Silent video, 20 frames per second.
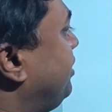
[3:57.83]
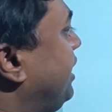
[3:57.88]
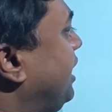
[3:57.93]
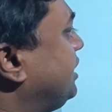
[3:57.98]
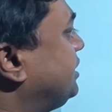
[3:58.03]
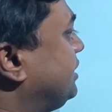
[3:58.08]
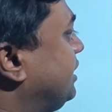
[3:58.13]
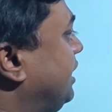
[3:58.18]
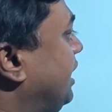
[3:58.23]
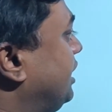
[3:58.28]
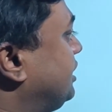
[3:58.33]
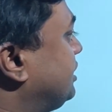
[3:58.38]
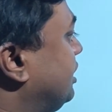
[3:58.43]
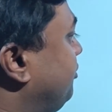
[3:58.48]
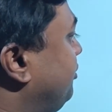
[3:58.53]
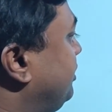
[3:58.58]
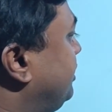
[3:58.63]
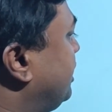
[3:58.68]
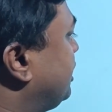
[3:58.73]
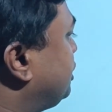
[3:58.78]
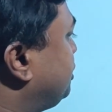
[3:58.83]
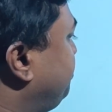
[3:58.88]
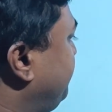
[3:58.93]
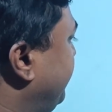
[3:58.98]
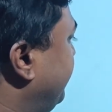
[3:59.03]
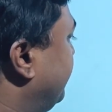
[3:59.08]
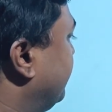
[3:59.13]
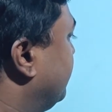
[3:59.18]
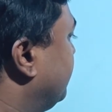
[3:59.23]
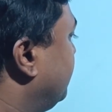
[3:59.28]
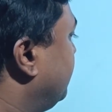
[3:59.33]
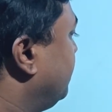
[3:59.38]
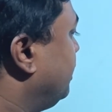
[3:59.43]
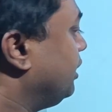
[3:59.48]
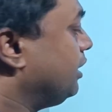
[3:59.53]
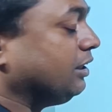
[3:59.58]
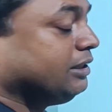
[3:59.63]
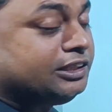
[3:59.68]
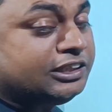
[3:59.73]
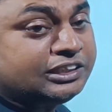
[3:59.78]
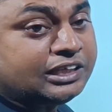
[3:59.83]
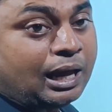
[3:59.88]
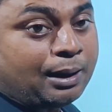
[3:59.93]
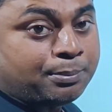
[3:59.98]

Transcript: index relation with the speed. This is